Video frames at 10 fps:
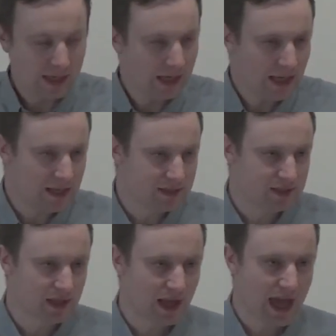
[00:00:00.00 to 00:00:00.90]

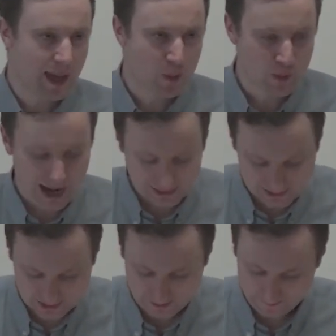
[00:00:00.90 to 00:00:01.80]
leads to
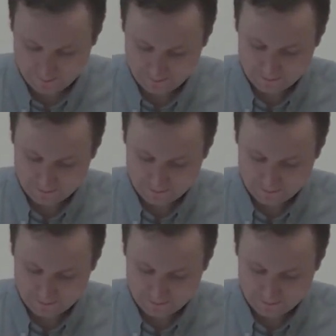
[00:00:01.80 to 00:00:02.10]
immorality